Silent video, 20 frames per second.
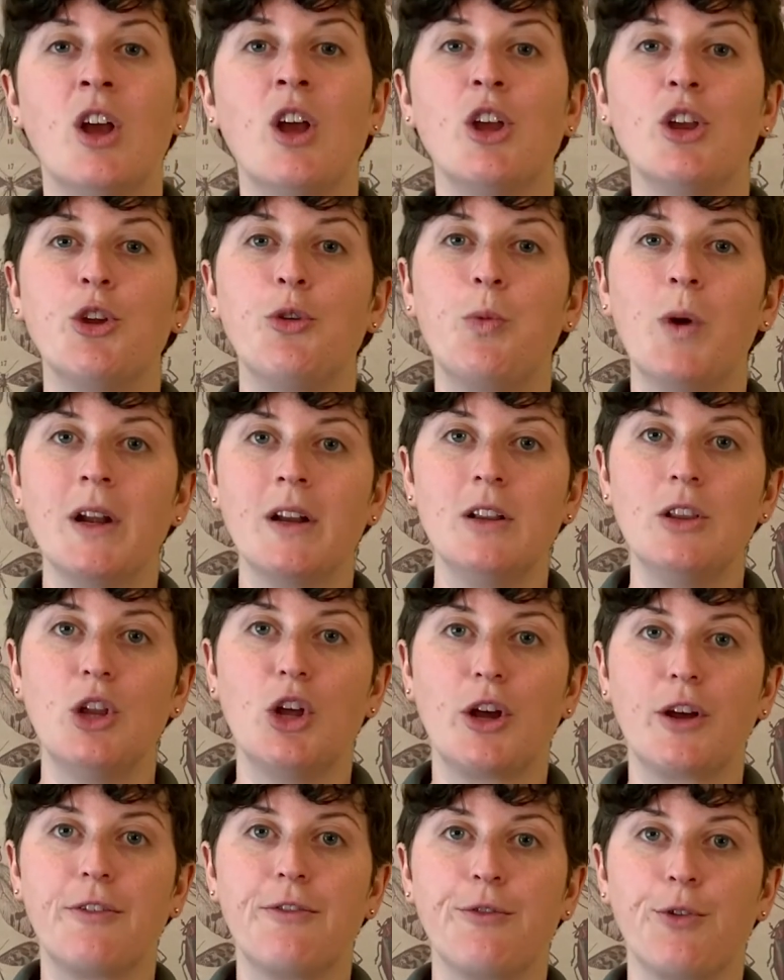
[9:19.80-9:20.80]
You want to
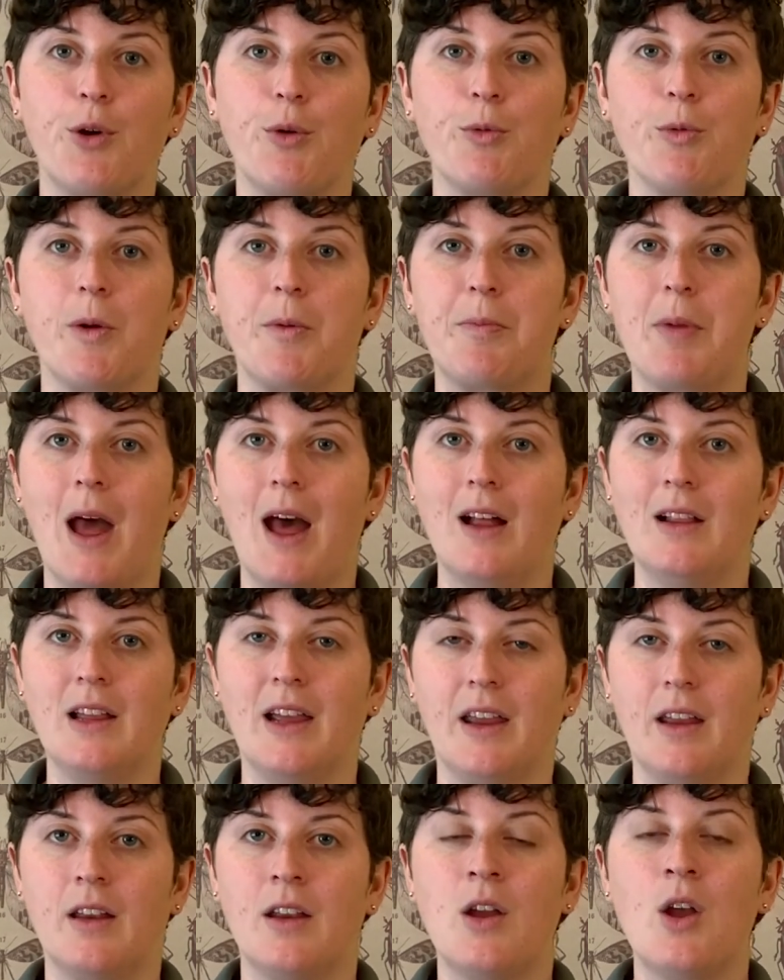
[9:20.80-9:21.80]
look for a
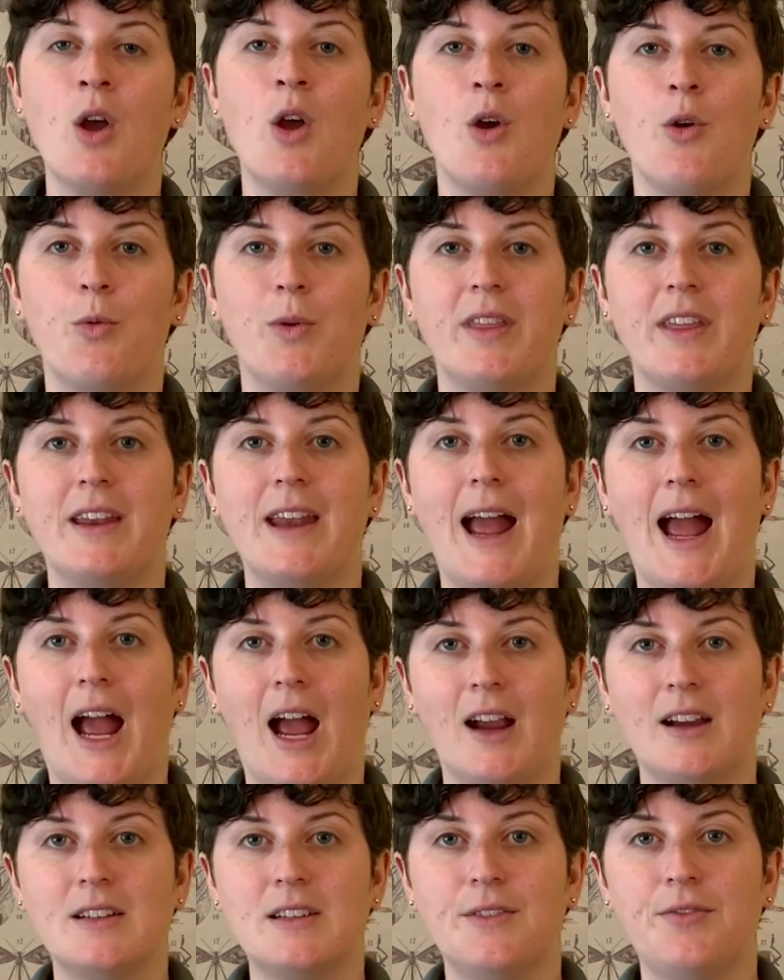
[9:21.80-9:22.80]
repellent with an
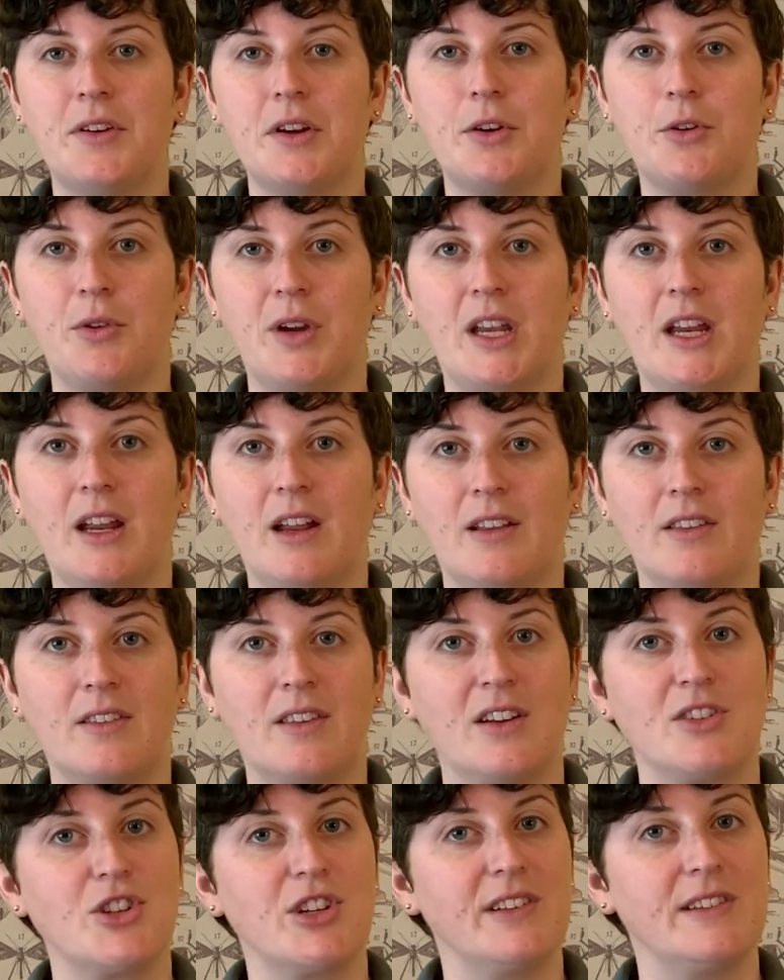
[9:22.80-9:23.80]
active ingredient
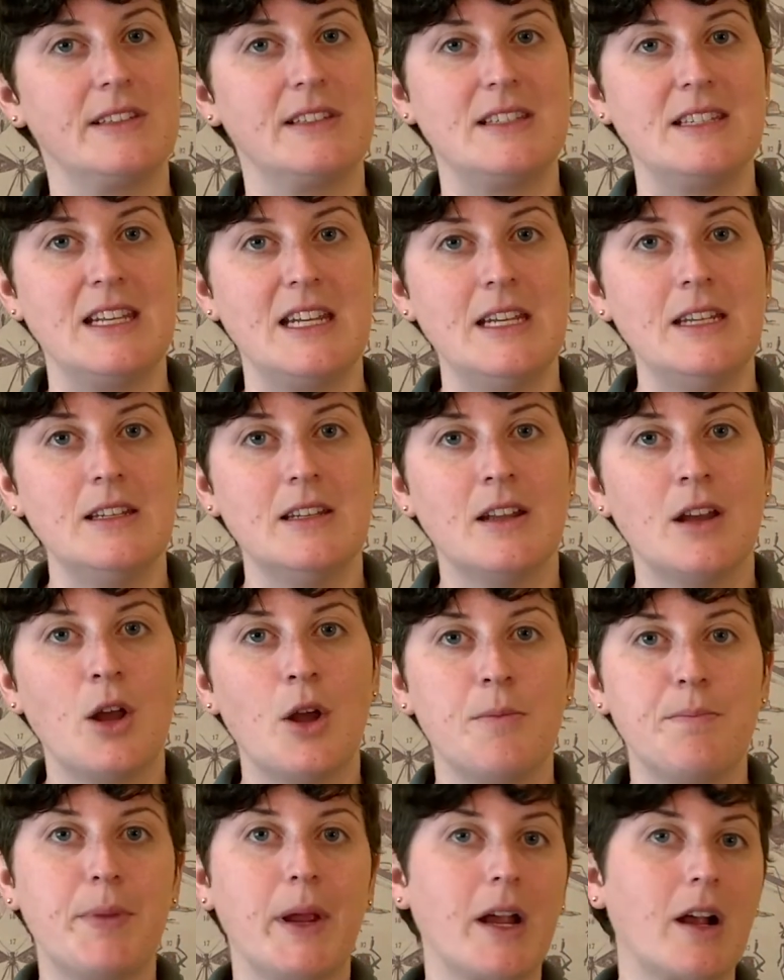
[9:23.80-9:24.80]
such as DEET,
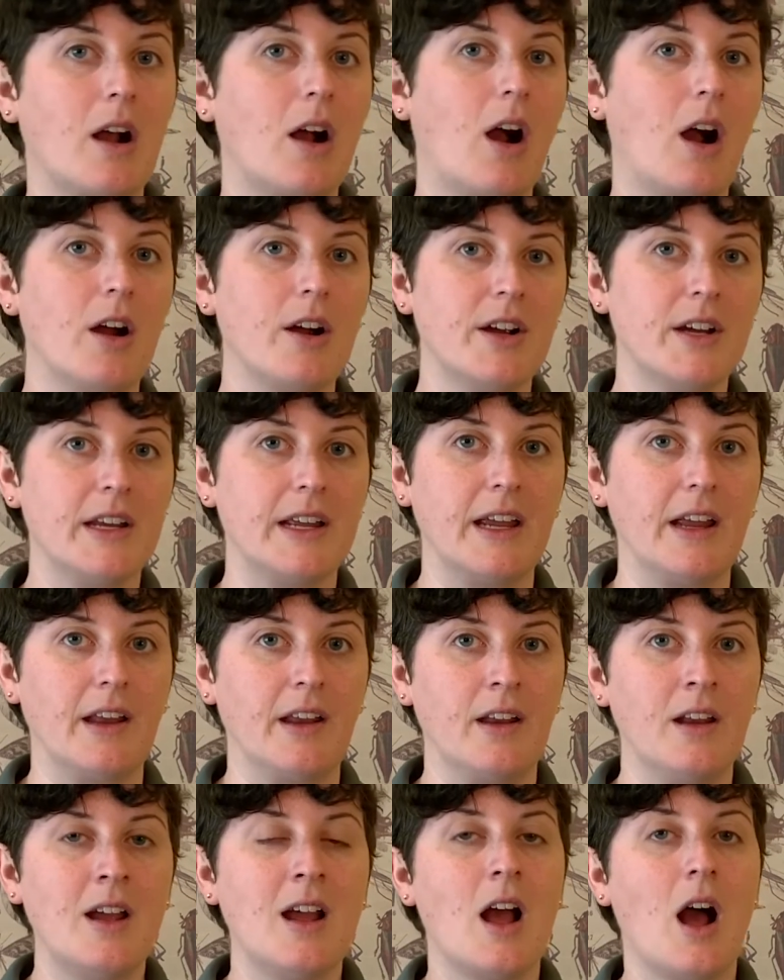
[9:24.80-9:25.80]

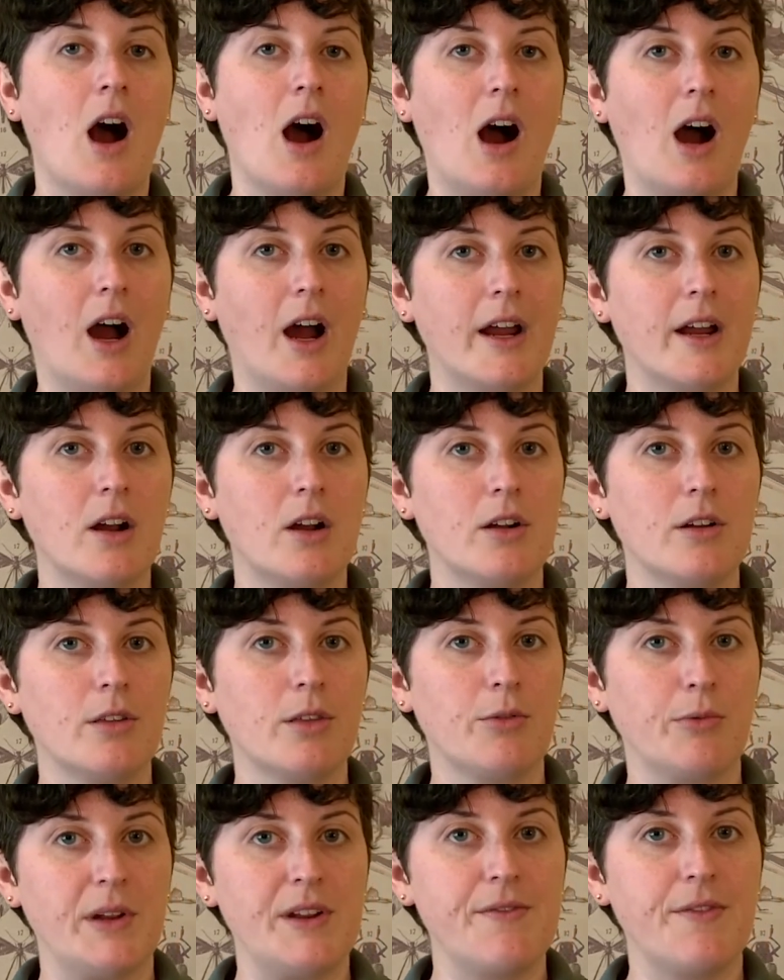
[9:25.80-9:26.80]
picaridin,
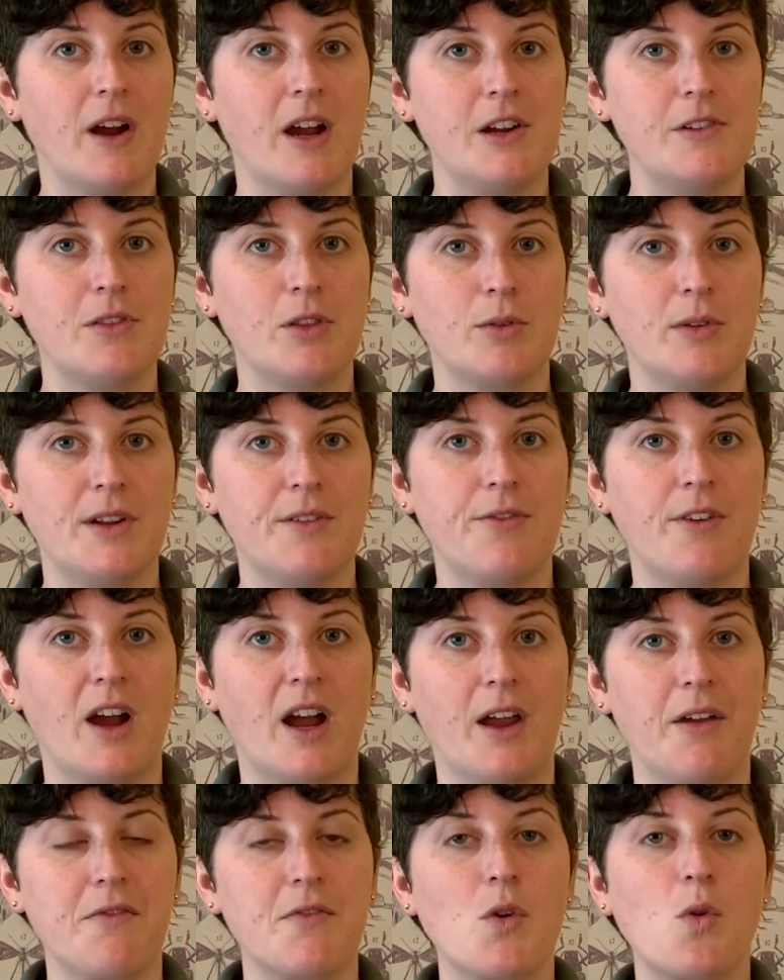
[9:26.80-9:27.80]

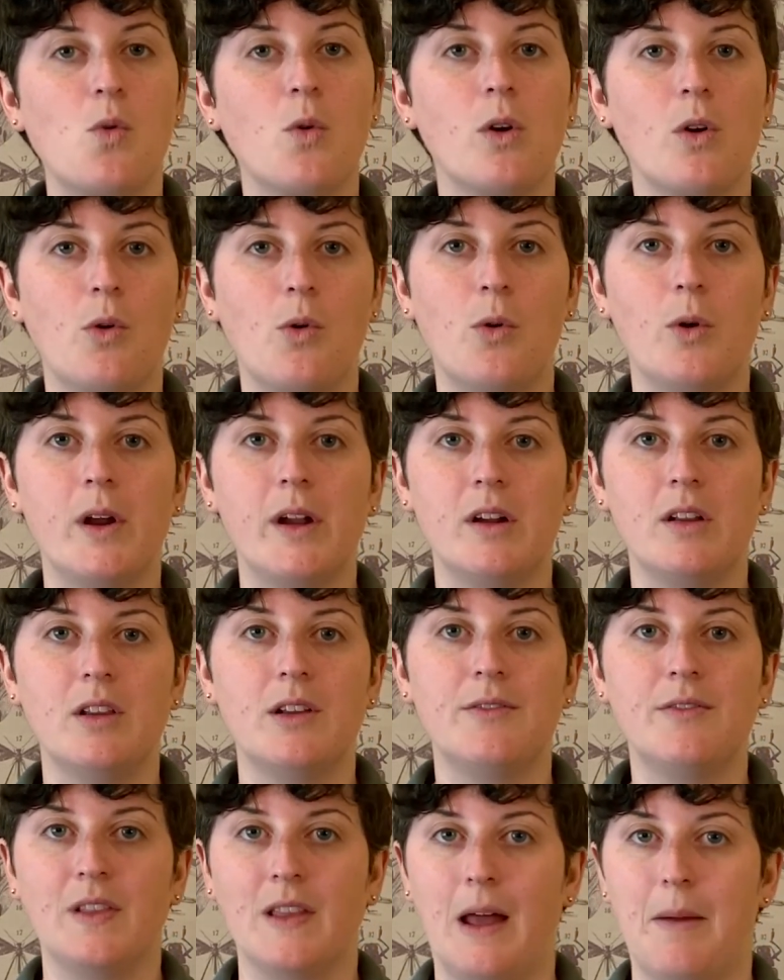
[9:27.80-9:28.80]
IR3535, or oil
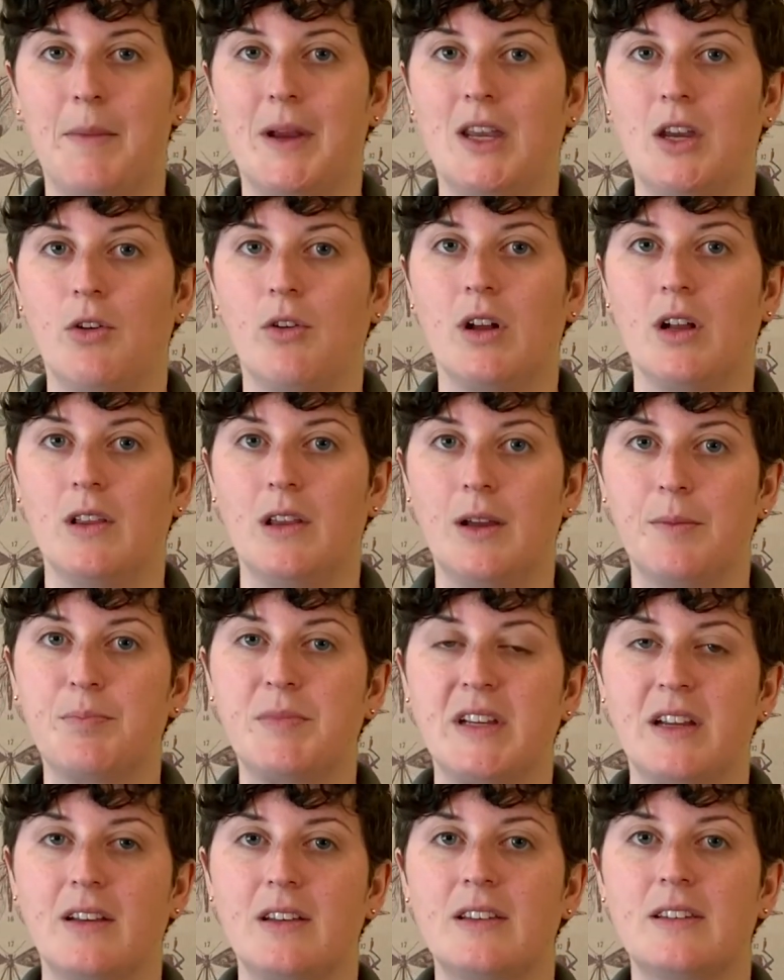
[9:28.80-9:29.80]
of lemon
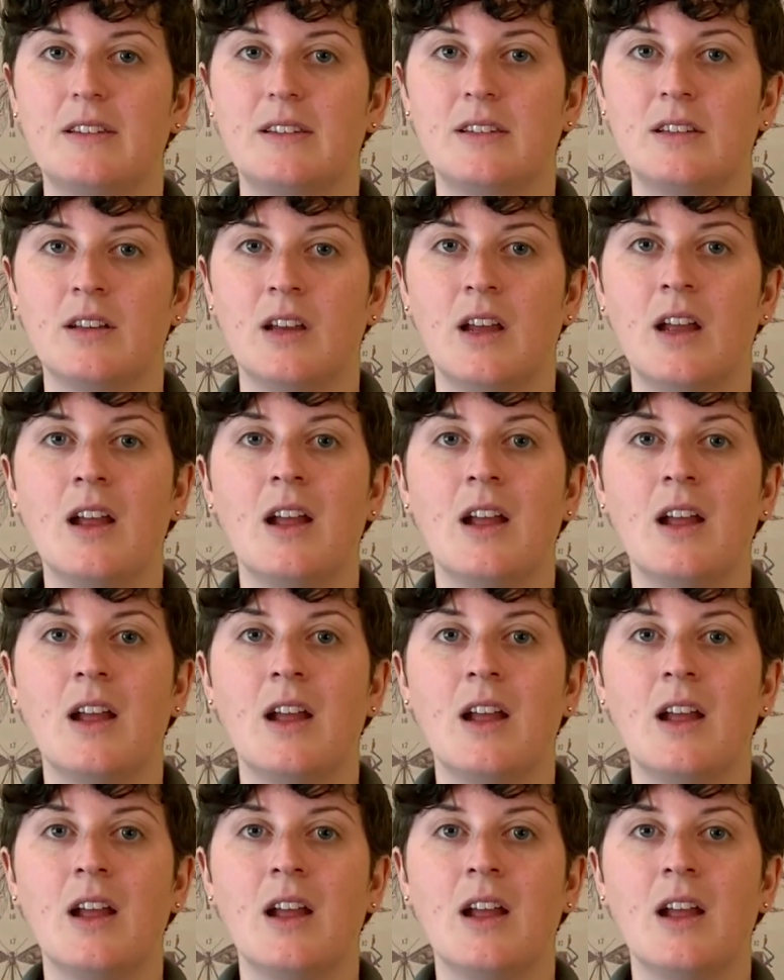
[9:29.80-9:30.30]
eucalyptus.